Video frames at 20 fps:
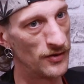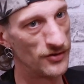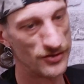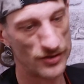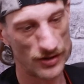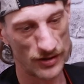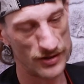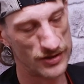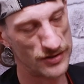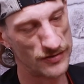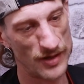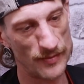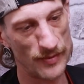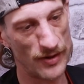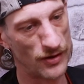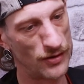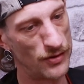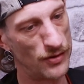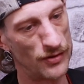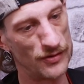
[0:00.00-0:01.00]
chuck it straight
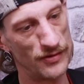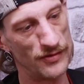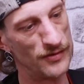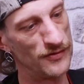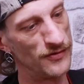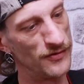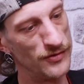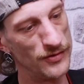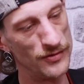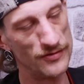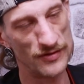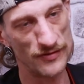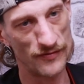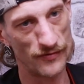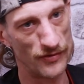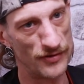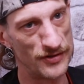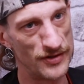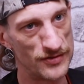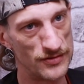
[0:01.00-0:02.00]
back on, use it
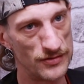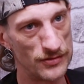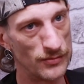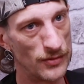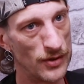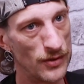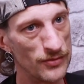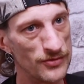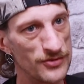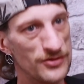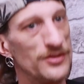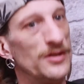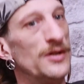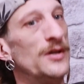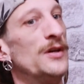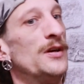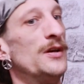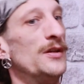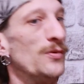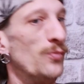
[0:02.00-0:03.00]
for additional mulch.
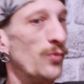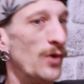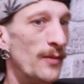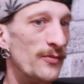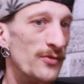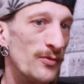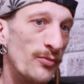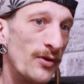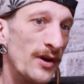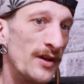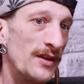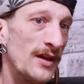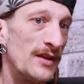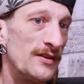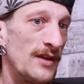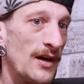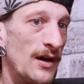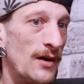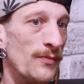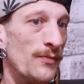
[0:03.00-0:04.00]
The worms will break
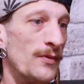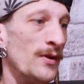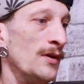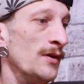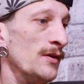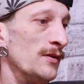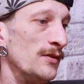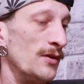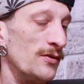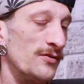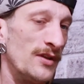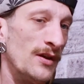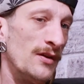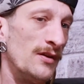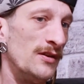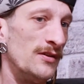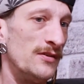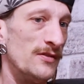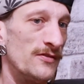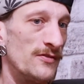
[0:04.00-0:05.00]
that down, they'll
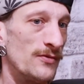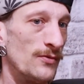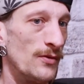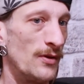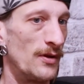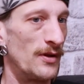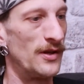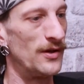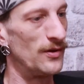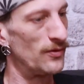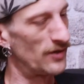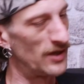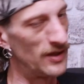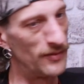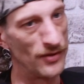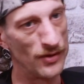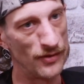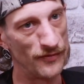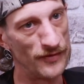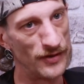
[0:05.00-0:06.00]
turn it into soil and they'll
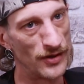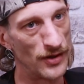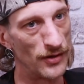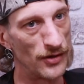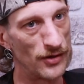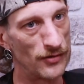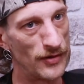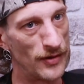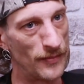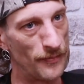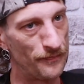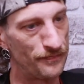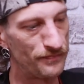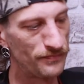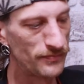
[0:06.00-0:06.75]
keep the hopping going around.